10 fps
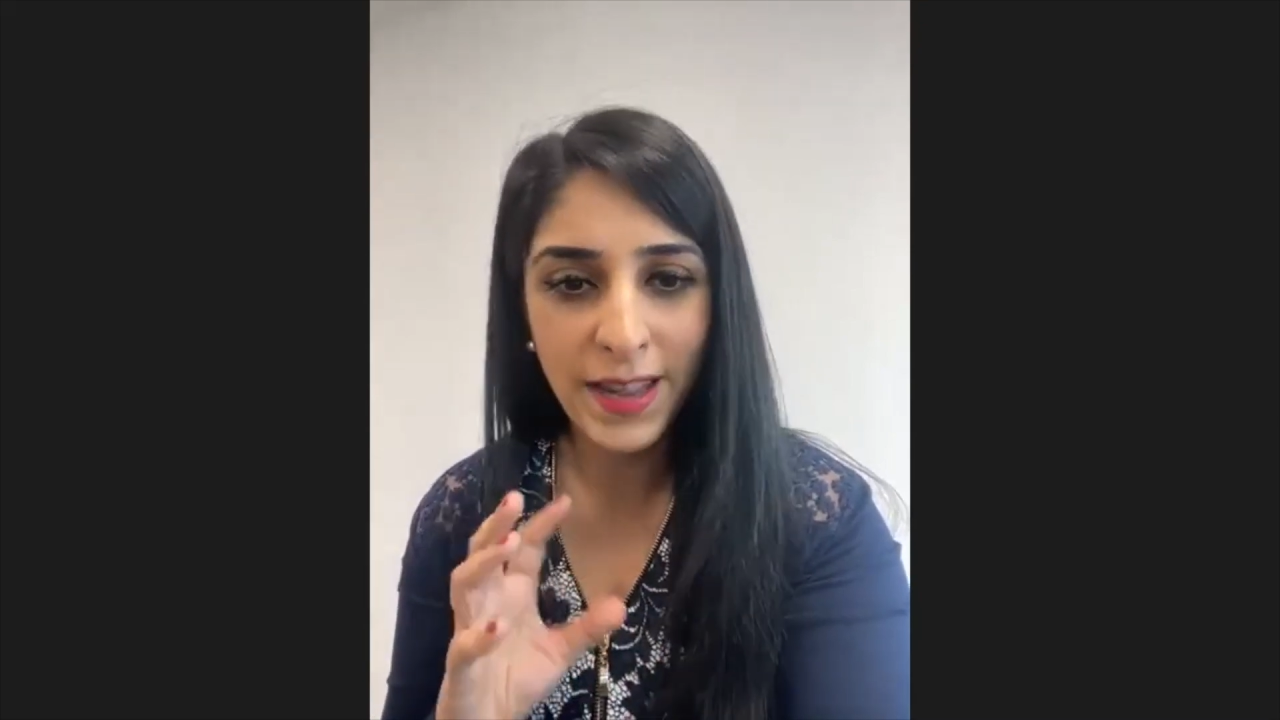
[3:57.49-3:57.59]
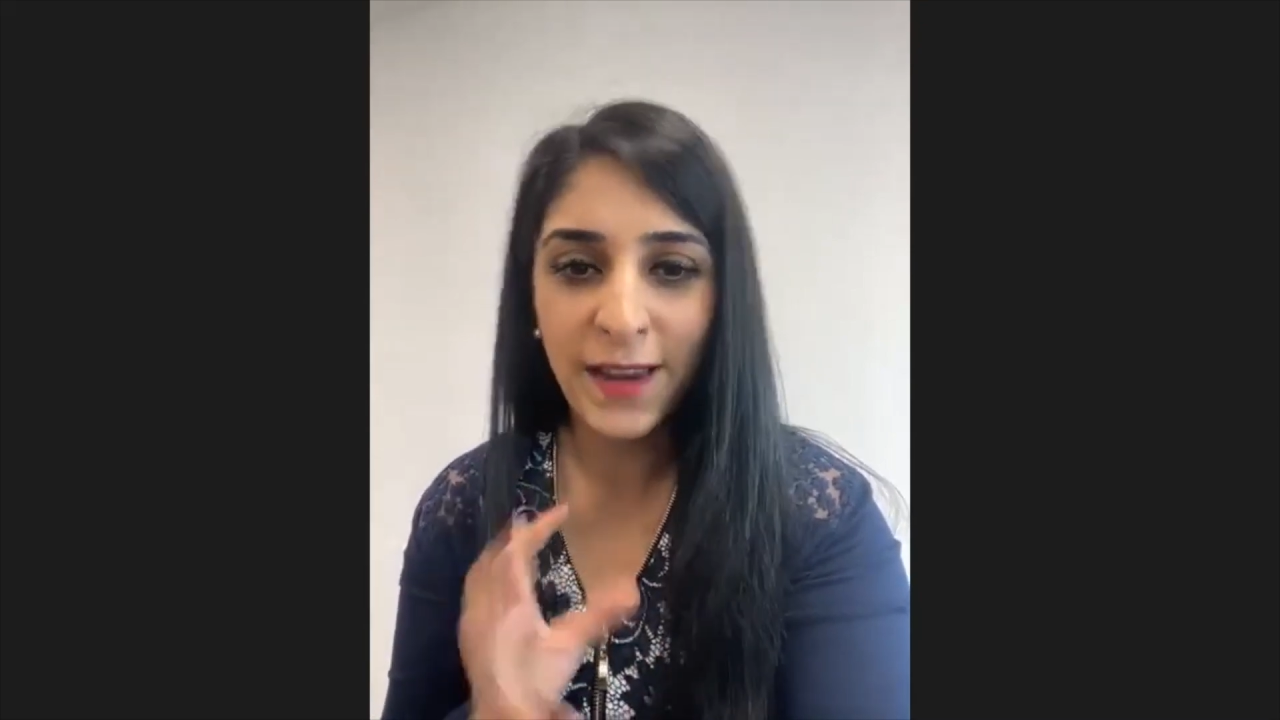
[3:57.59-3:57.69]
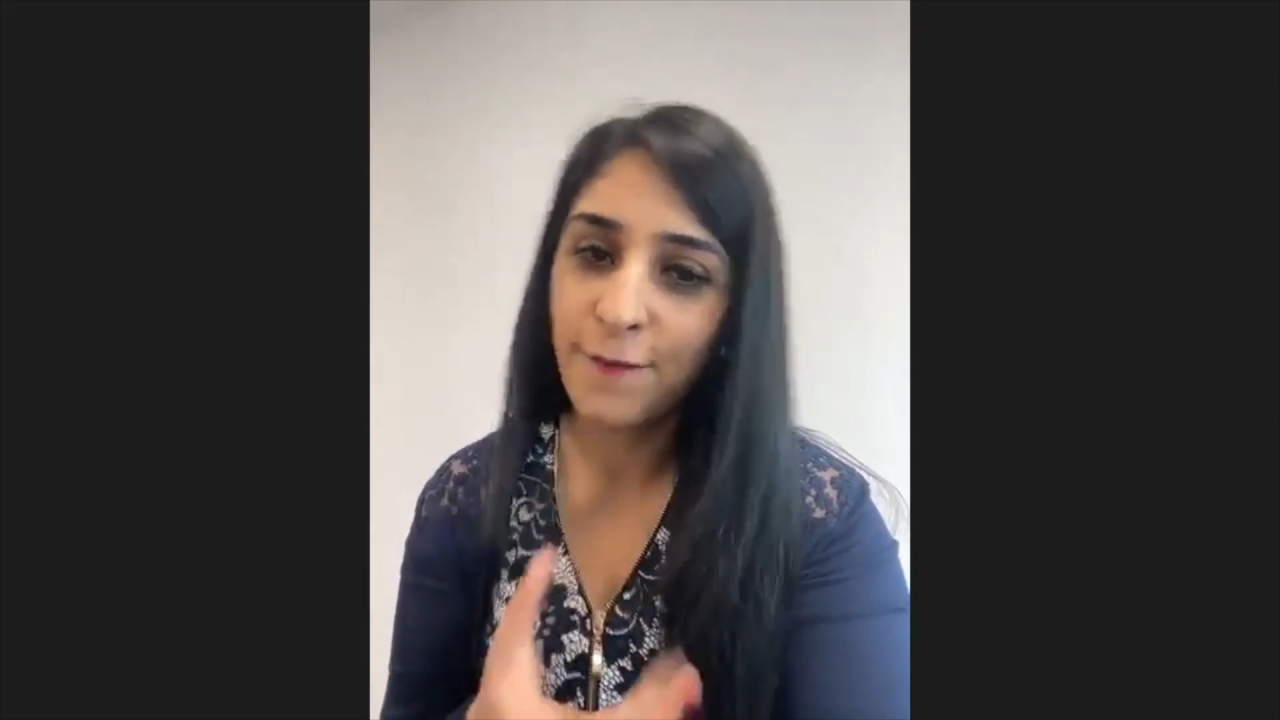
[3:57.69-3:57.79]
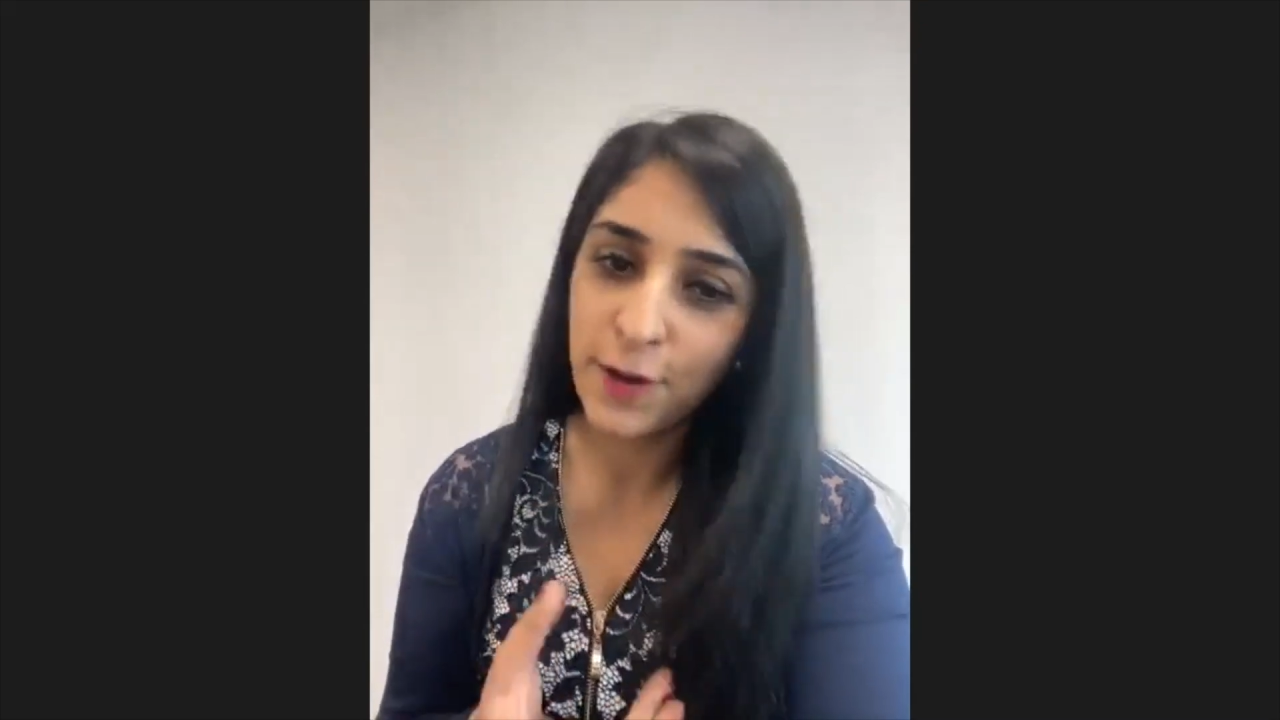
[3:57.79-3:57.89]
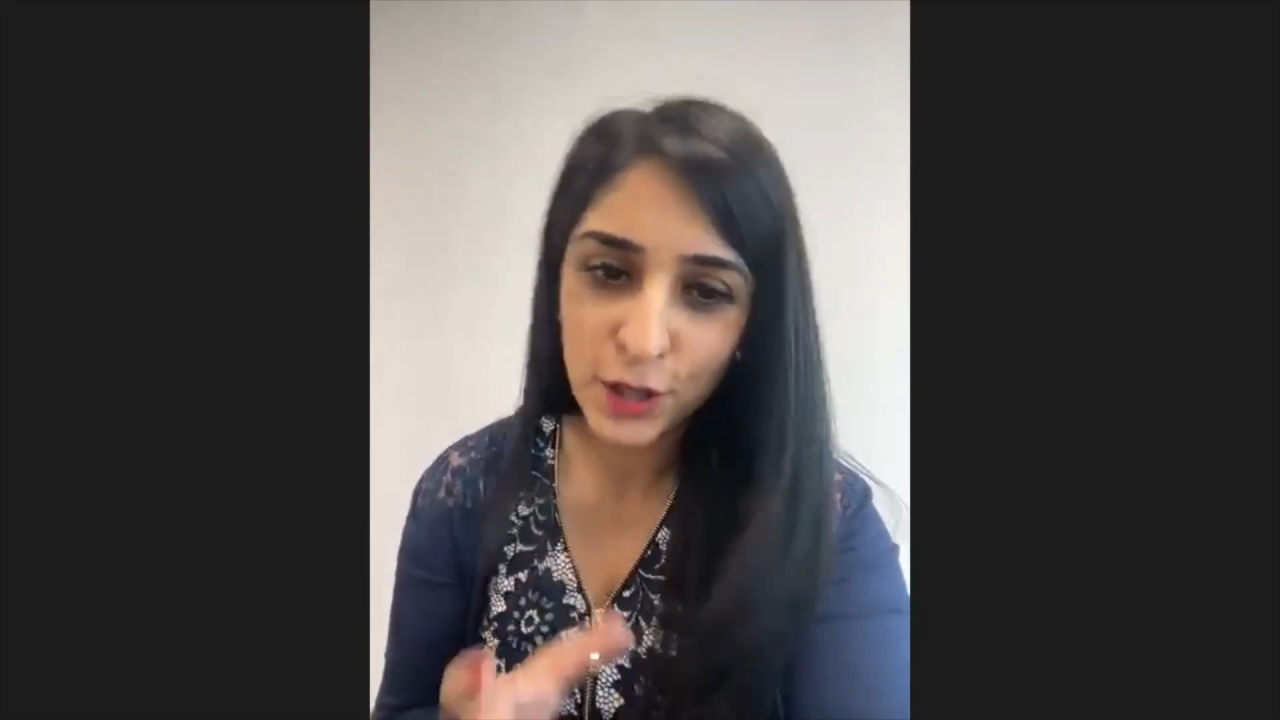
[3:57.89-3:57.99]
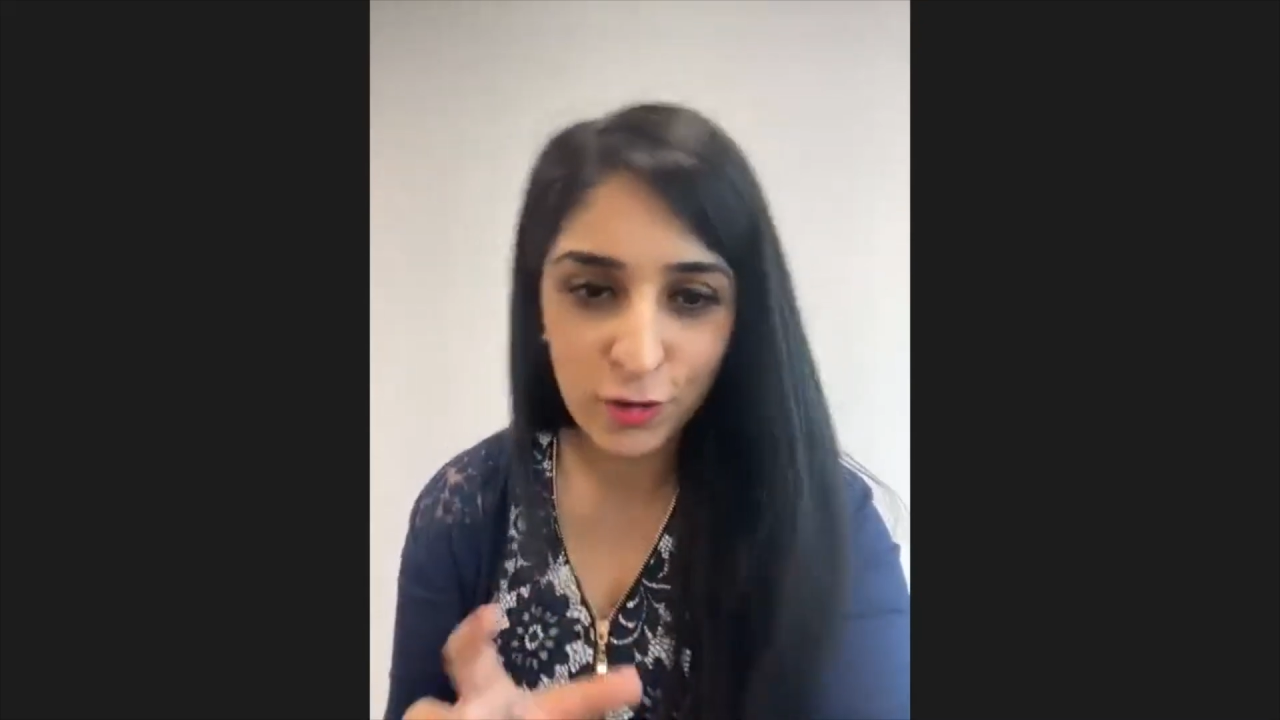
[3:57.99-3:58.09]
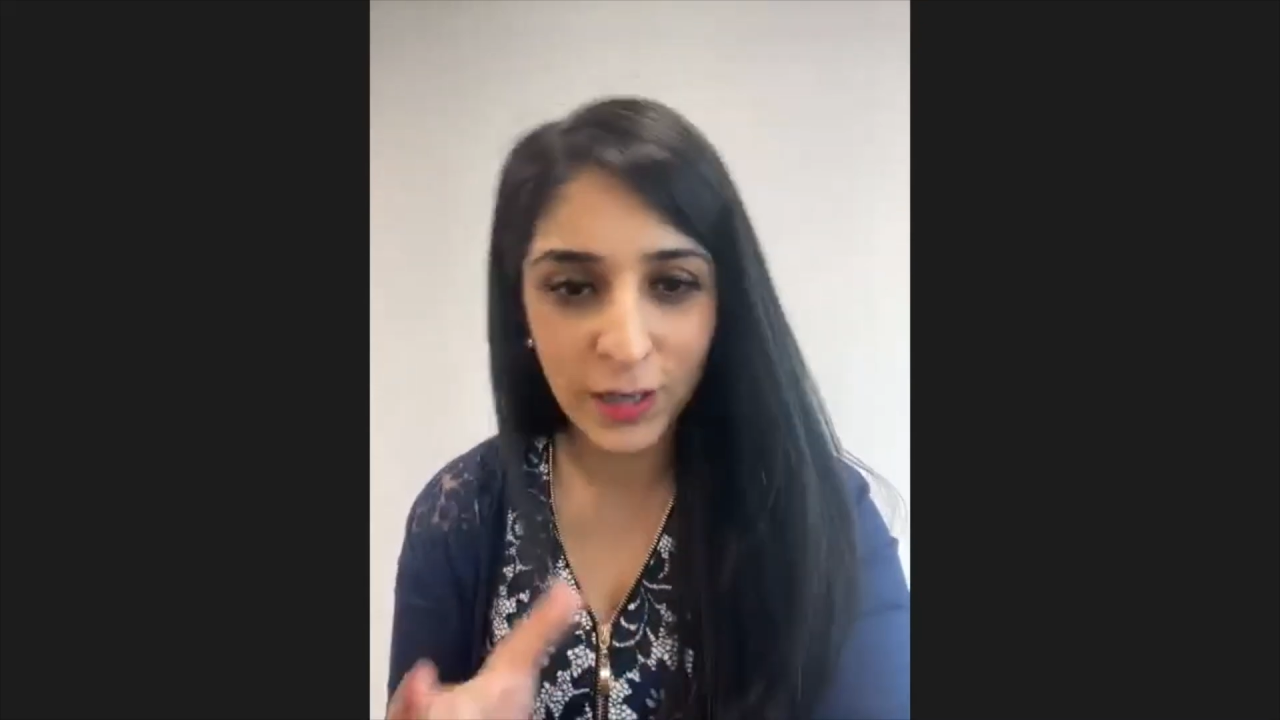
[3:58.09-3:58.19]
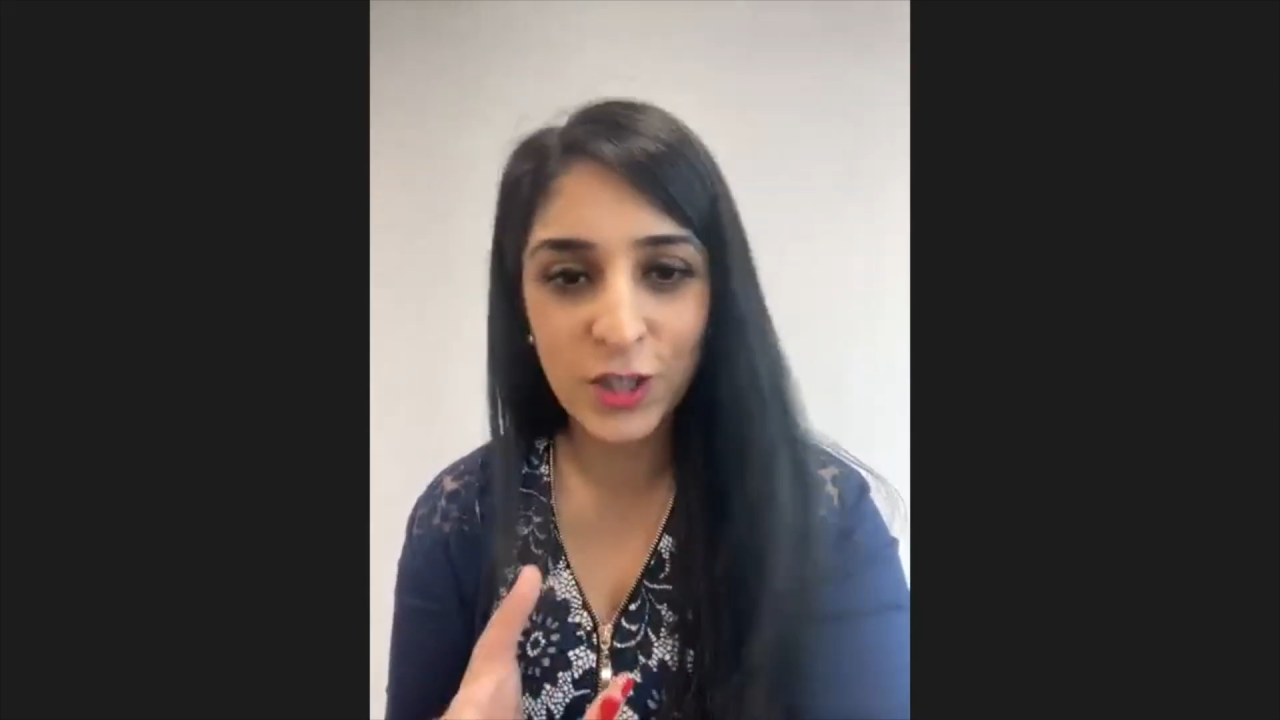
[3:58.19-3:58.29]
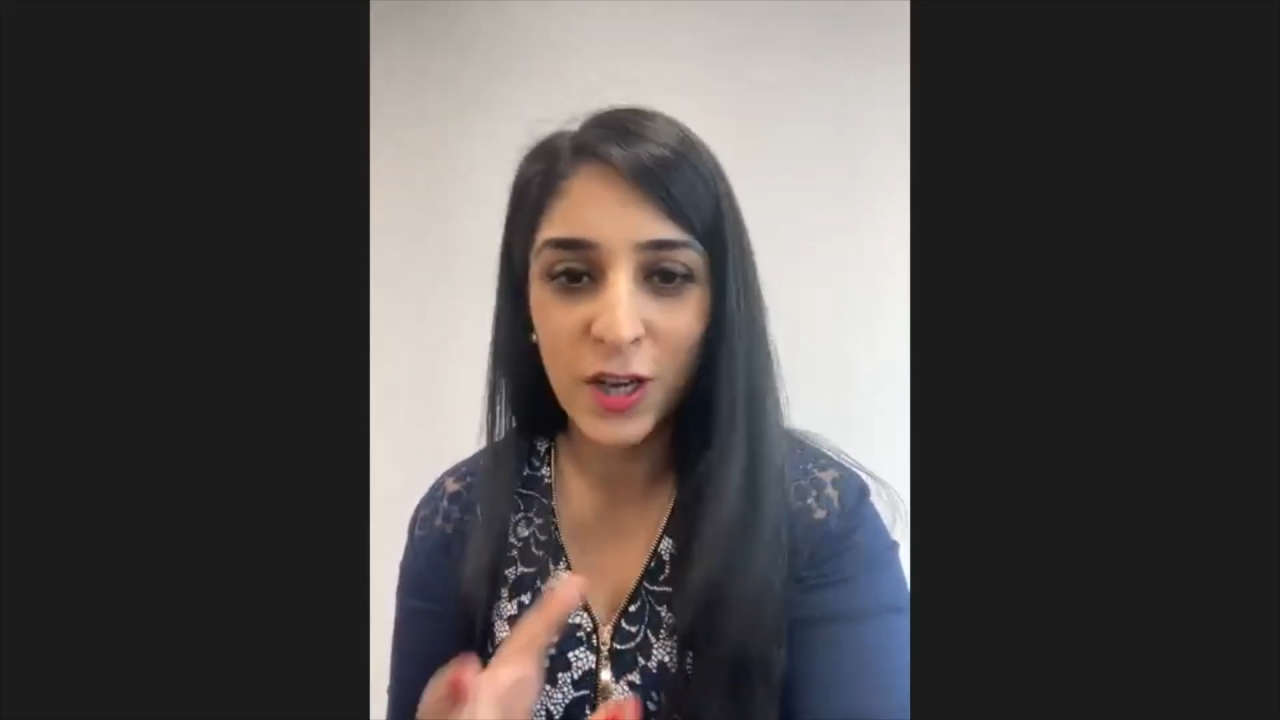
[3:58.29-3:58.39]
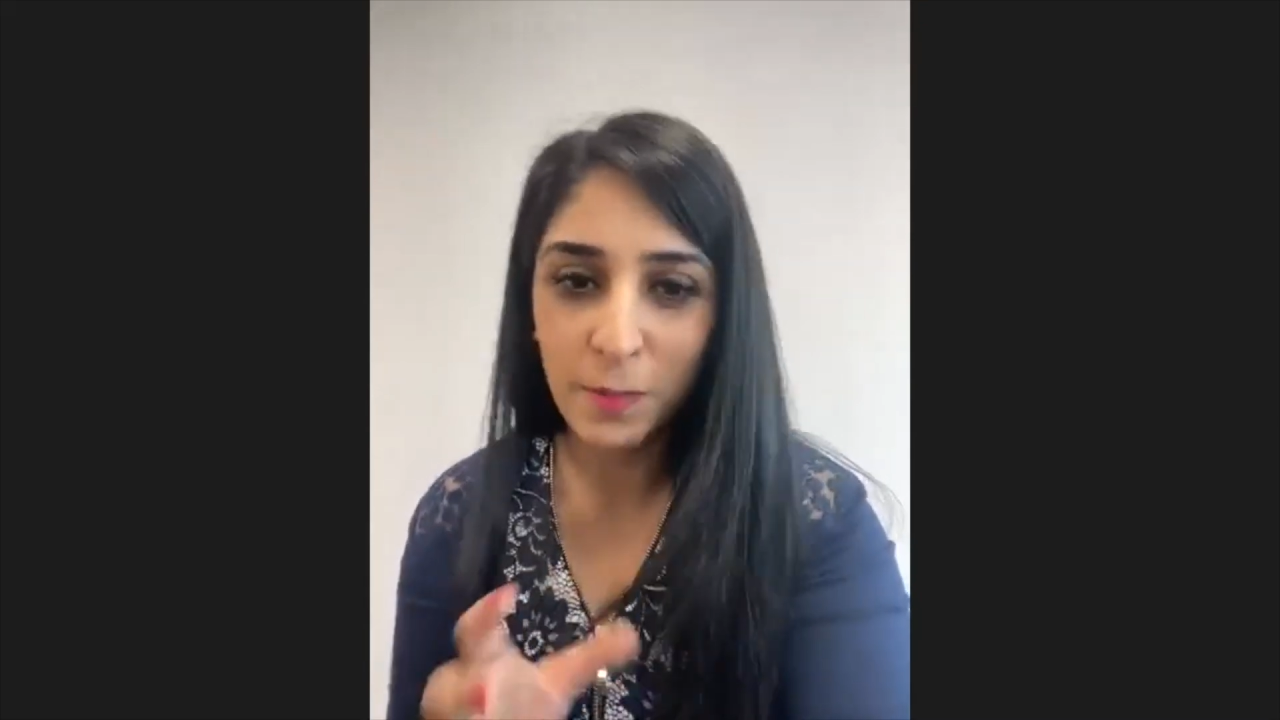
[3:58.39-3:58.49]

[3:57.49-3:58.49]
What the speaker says: infrastructure